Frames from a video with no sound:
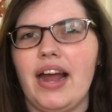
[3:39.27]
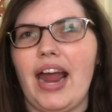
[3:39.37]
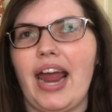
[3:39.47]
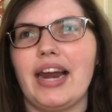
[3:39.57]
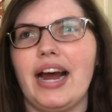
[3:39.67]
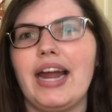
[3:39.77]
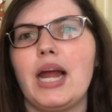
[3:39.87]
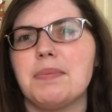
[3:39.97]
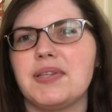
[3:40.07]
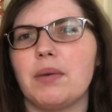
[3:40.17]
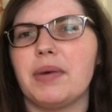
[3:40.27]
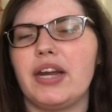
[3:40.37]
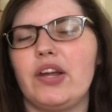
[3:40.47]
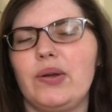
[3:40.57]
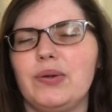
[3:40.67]
And I am
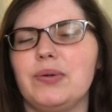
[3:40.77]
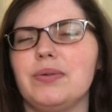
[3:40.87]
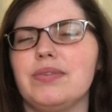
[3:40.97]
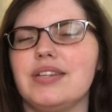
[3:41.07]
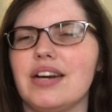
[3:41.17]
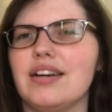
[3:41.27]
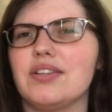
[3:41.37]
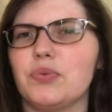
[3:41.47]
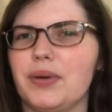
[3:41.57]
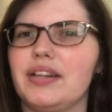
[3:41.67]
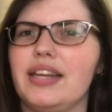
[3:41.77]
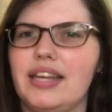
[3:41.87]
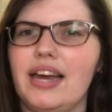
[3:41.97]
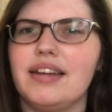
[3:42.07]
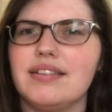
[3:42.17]
somebody who does really
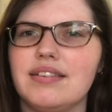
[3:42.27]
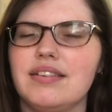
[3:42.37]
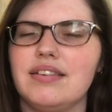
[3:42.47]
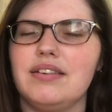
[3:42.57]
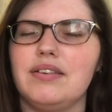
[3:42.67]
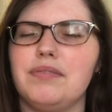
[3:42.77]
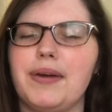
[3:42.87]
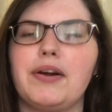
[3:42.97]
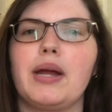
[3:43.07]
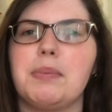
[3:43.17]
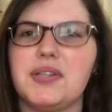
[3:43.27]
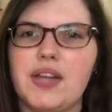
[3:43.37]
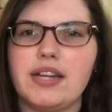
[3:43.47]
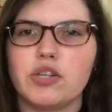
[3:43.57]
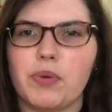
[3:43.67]
get very
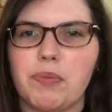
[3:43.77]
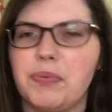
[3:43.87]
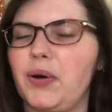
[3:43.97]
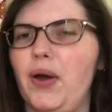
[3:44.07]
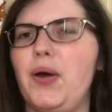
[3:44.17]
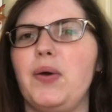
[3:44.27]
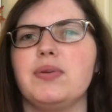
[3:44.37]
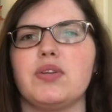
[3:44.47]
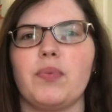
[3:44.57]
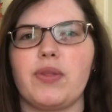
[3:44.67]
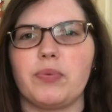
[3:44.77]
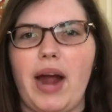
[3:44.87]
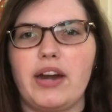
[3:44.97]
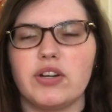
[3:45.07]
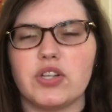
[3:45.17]
obsessed with prose and with a
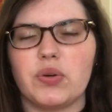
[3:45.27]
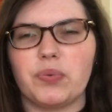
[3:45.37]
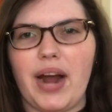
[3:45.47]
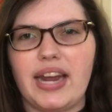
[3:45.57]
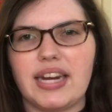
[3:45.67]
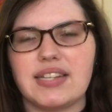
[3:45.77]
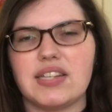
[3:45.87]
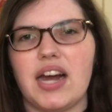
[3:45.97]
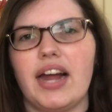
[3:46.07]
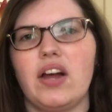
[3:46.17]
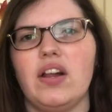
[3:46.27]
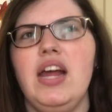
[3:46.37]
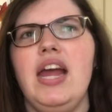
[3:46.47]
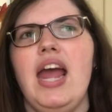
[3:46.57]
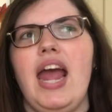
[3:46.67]
writer's writing style.
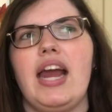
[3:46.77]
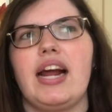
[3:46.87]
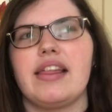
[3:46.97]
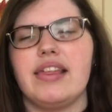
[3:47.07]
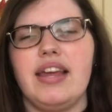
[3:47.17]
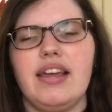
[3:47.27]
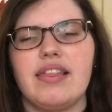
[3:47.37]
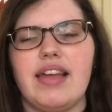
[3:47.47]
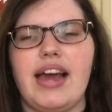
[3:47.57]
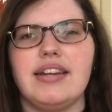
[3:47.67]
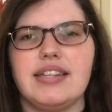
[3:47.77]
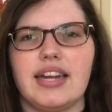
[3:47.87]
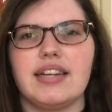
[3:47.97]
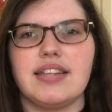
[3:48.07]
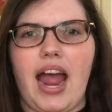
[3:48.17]
And I think that
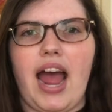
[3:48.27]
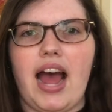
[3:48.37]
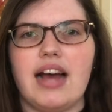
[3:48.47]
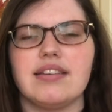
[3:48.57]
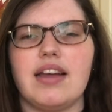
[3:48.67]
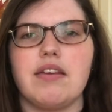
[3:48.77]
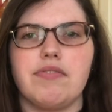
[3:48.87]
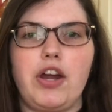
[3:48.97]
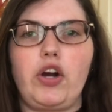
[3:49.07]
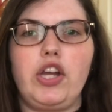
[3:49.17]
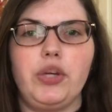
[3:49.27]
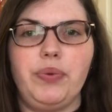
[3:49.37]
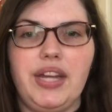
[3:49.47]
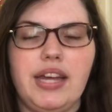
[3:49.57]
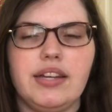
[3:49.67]
Dickens has a very
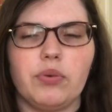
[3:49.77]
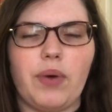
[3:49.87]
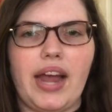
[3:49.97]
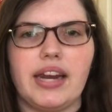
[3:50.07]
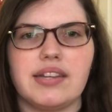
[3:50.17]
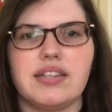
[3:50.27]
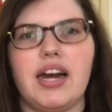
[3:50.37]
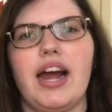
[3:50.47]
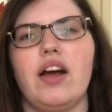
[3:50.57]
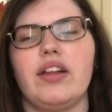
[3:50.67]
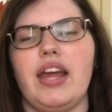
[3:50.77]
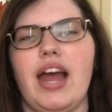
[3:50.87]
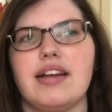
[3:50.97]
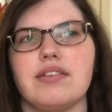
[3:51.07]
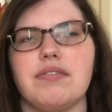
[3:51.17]
unique writing style. He
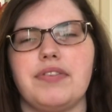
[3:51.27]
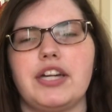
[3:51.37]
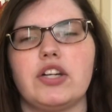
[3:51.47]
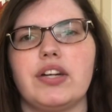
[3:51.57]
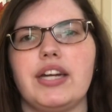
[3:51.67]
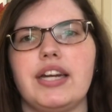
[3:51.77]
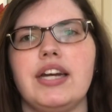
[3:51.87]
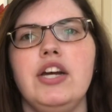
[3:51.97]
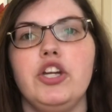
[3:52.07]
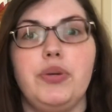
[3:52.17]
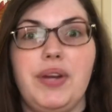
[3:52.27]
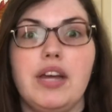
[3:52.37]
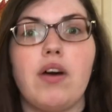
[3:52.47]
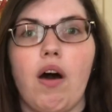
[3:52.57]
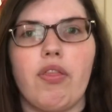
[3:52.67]
has a very
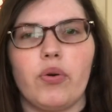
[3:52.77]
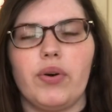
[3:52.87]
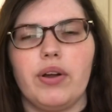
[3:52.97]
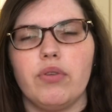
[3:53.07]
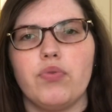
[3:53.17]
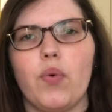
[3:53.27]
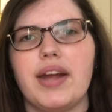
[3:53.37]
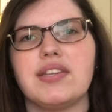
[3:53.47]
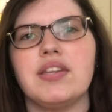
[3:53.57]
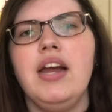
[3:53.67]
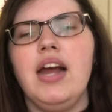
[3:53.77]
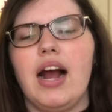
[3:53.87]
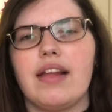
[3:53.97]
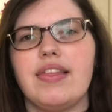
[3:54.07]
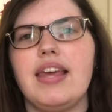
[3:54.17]
unique authorial voice.
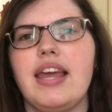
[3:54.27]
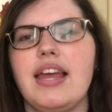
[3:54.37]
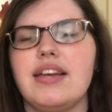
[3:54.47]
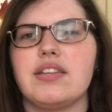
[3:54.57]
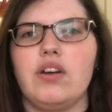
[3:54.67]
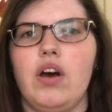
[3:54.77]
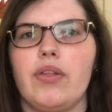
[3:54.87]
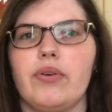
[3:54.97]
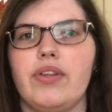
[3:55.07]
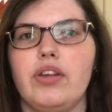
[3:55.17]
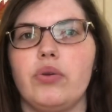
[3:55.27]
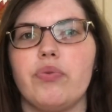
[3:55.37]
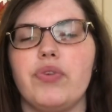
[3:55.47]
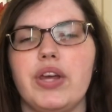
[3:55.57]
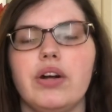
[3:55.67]
I think he is an author that you
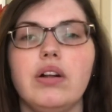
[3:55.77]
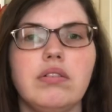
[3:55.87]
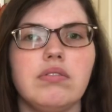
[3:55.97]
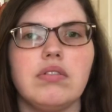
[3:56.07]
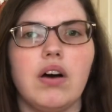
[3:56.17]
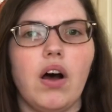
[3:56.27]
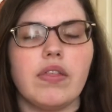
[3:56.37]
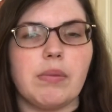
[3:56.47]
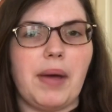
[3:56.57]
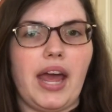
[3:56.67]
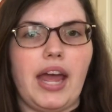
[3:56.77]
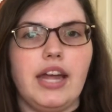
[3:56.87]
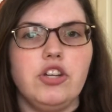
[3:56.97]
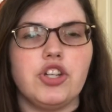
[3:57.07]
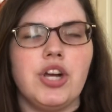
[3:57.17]
feel on the
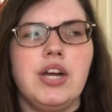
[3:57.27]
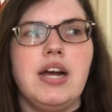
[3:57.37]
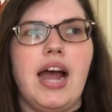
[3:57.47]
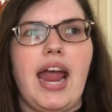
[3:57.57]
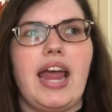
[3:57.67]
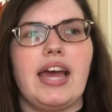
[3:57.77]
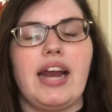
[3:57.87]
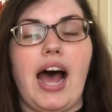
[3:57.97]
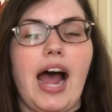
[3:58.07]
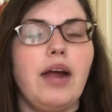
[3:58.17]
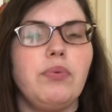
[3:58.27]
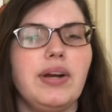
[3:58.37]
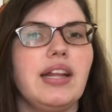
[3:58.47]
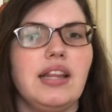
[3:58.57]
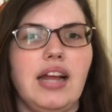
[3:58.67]
page. And I
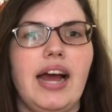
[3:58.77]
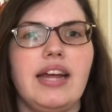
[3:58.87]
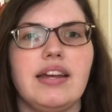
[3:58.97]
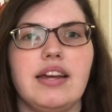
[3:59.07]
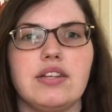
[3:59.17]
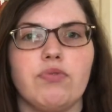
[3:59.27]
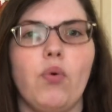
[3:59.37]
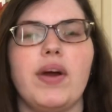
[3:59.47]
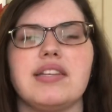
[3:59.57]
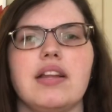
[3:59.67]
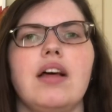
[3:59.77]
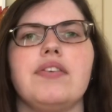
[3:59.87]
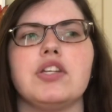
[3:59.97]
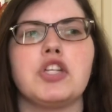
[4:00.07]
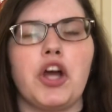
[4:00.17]
really like his voice. I love
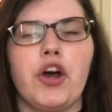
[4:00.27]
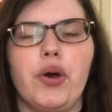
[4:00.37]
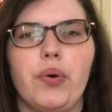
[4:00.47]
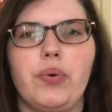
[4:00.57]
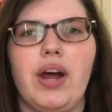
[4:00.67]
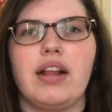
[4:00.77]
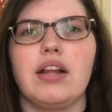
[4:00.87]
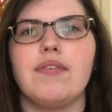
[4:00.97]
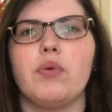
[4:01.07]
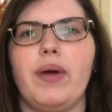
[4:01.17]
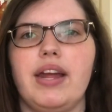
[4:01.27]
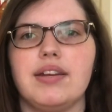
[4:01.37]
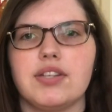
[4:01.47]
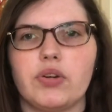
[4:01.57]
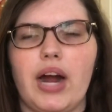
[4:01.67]
his tone. I love the way he
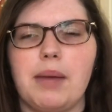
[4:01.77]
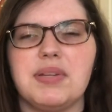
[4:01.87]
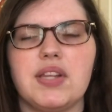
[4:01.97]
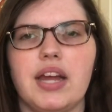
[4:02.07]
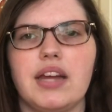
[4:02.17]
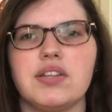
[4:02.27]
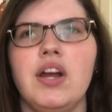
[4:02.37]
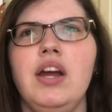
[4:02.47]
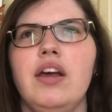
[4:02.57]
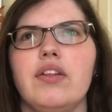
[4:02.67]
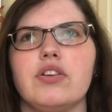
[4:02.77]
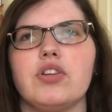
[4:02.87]
describes things. There's